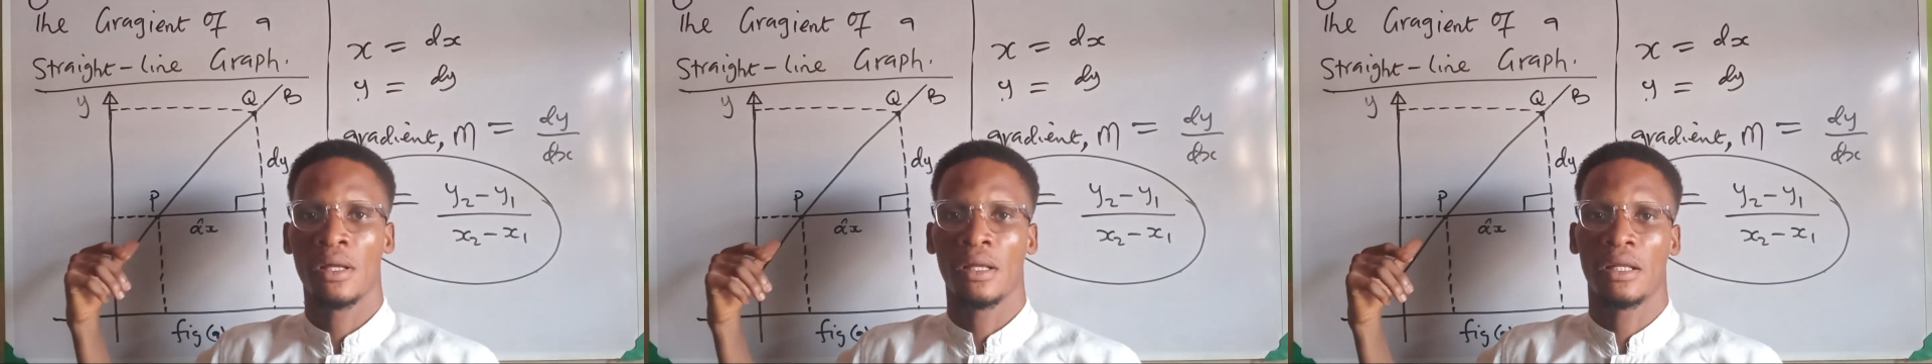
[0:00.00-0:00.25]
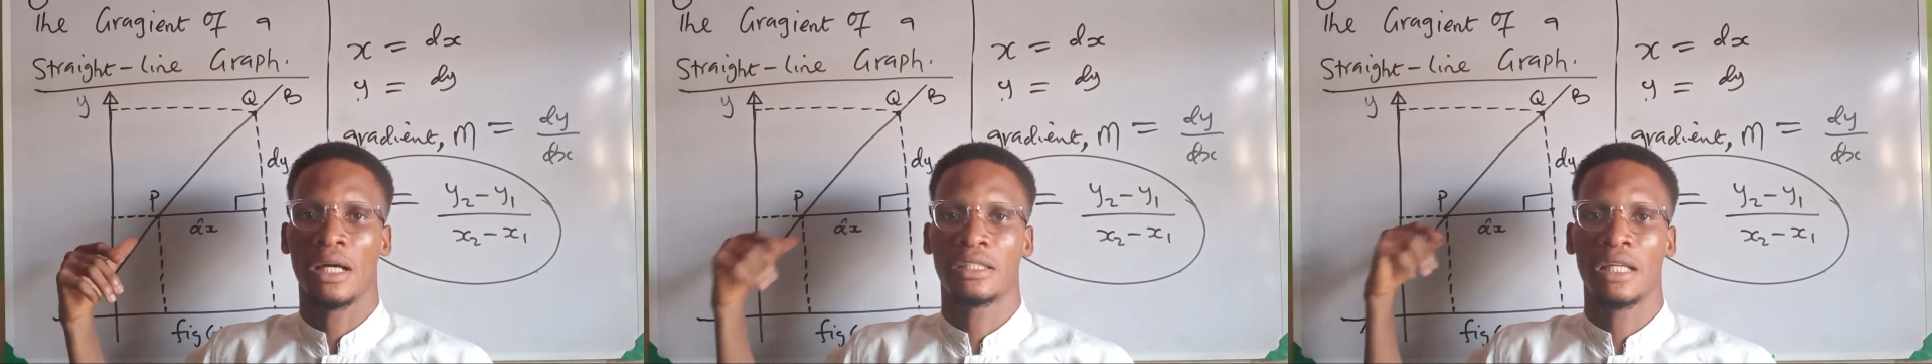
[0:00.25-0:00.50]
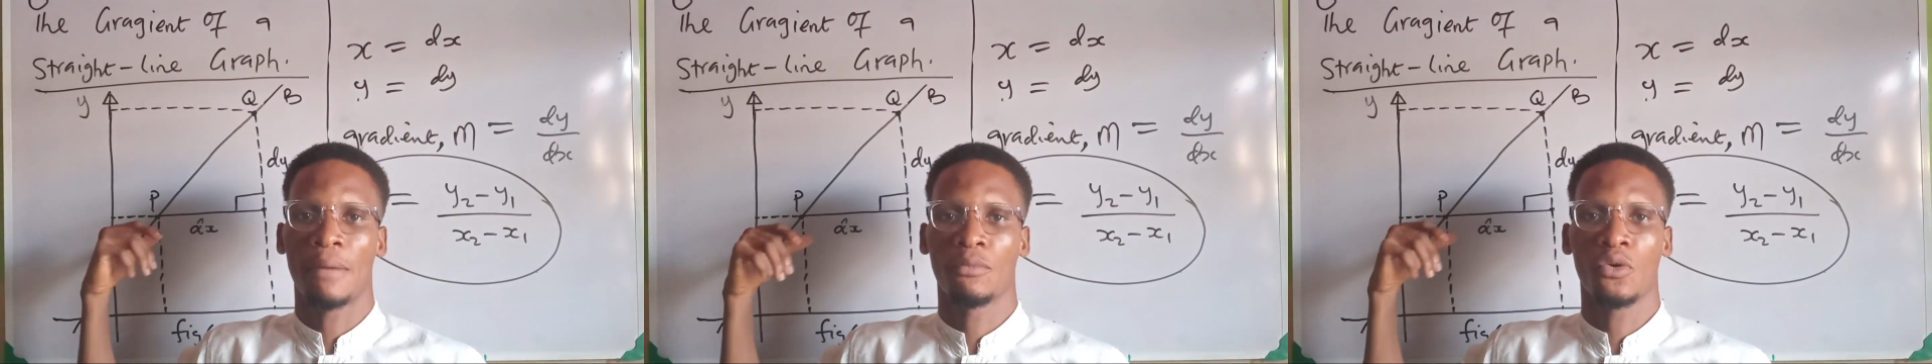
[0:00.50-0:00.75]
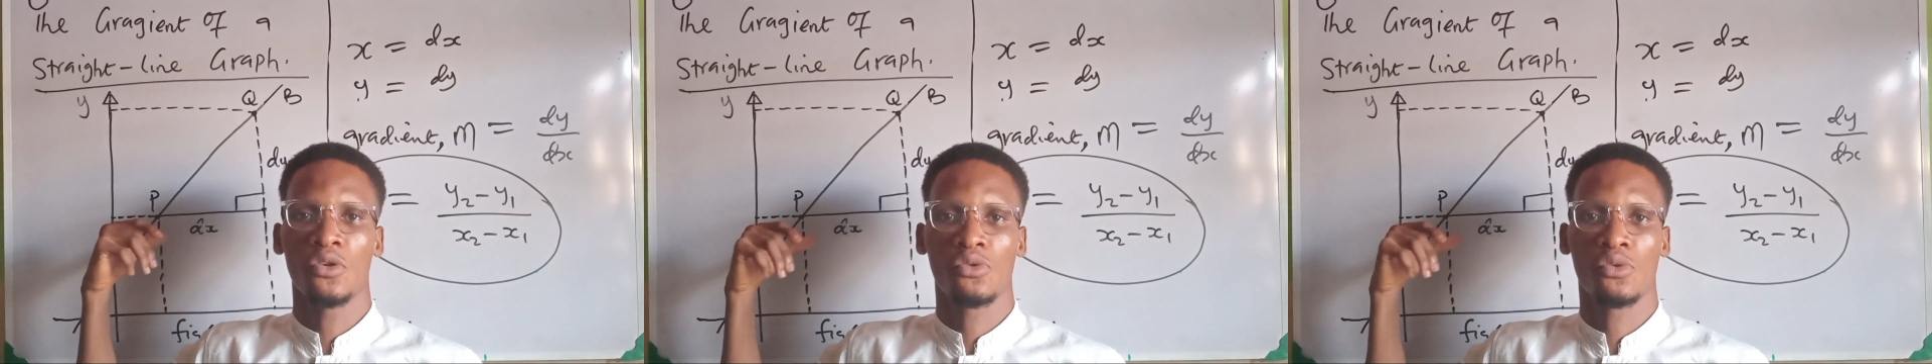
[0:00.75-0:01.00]
that I'm
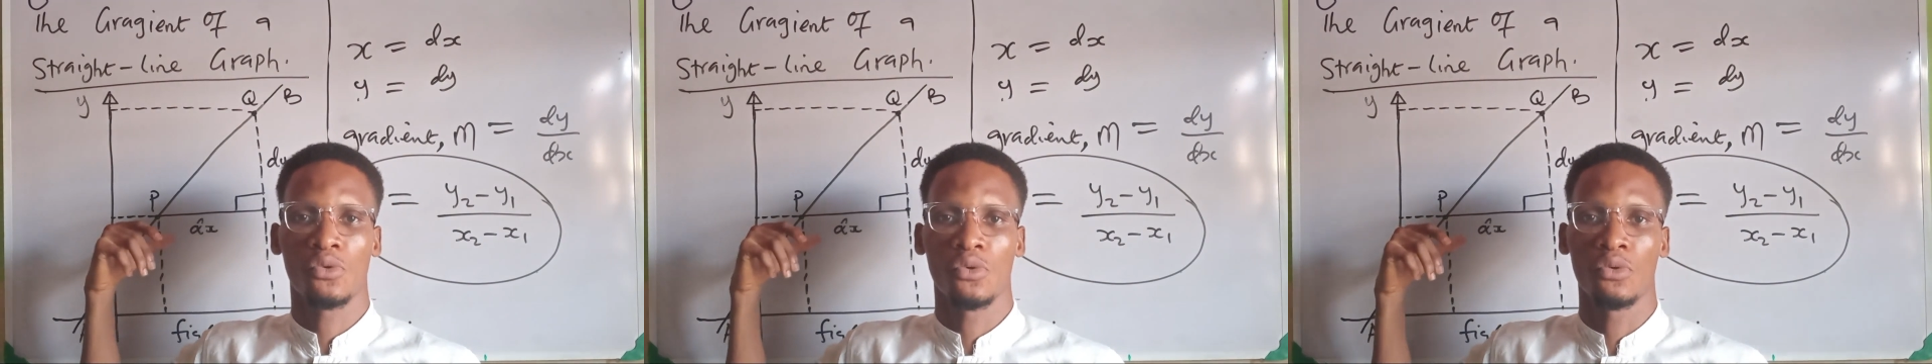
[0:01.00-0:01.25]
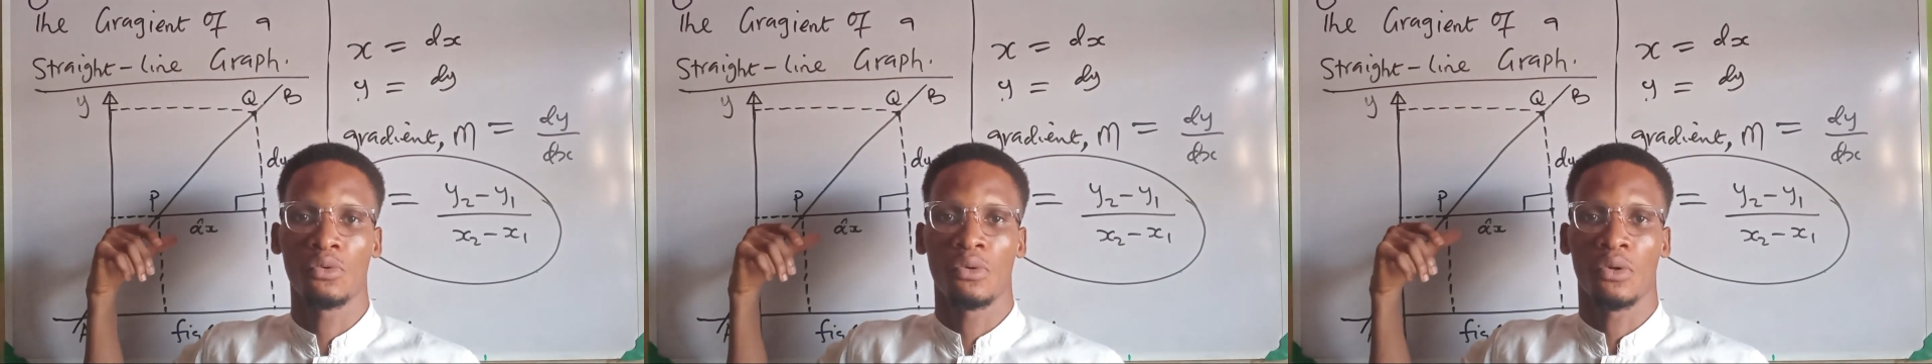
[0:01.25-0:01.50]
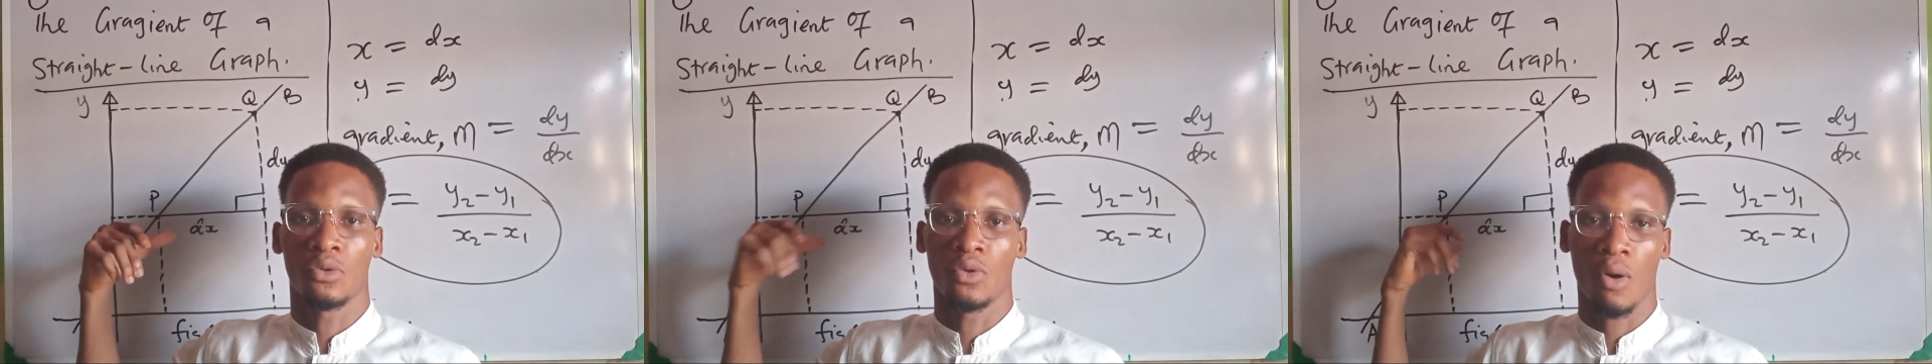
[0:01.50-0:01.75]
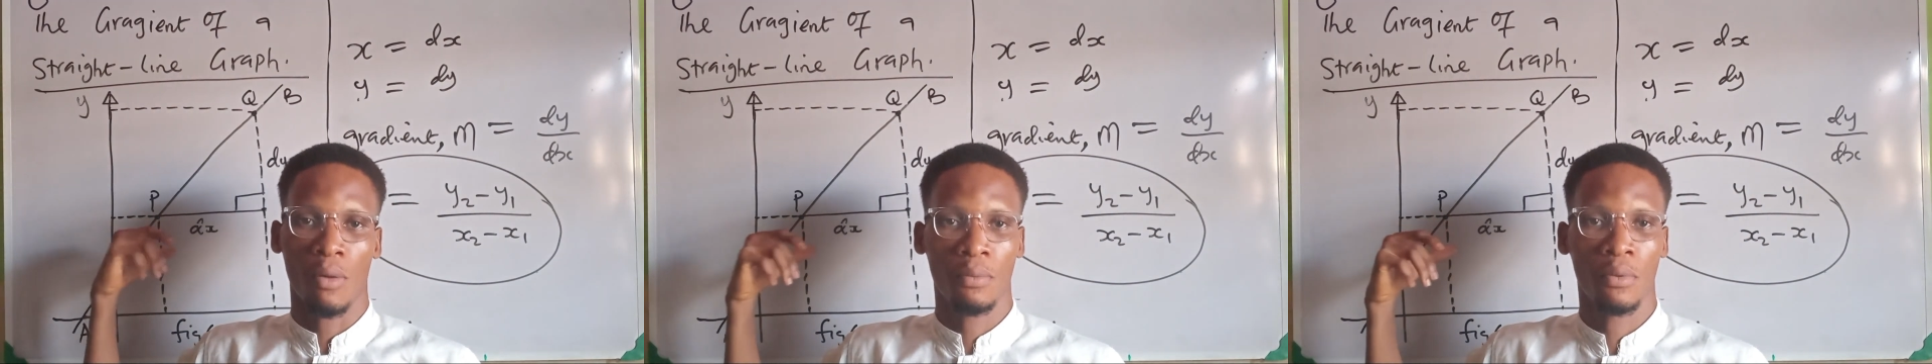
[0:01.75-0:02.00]
going to
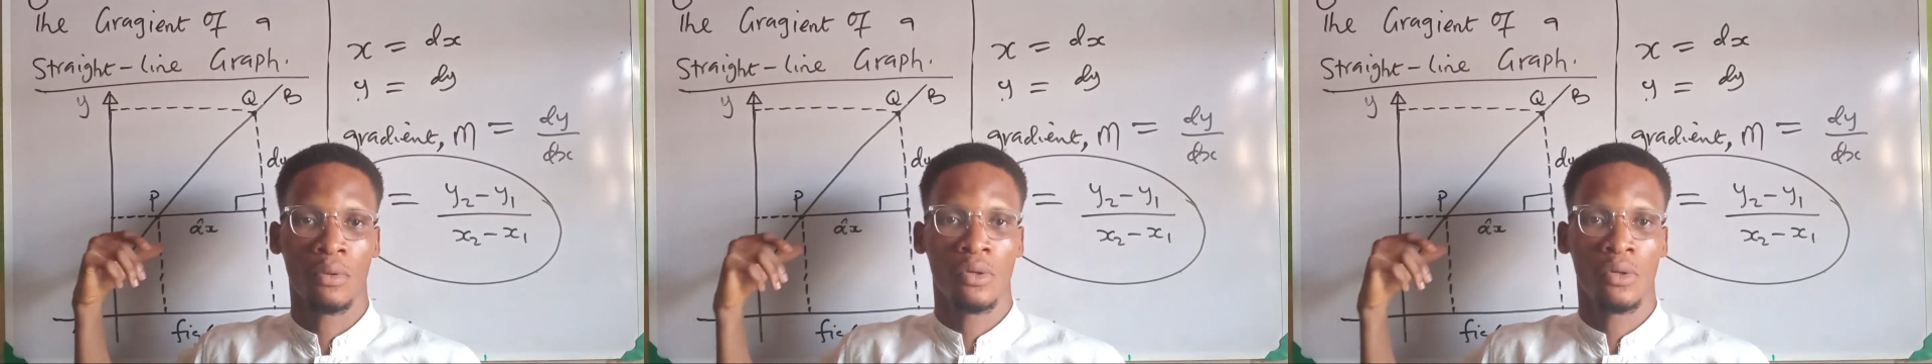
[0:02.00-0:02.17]
drop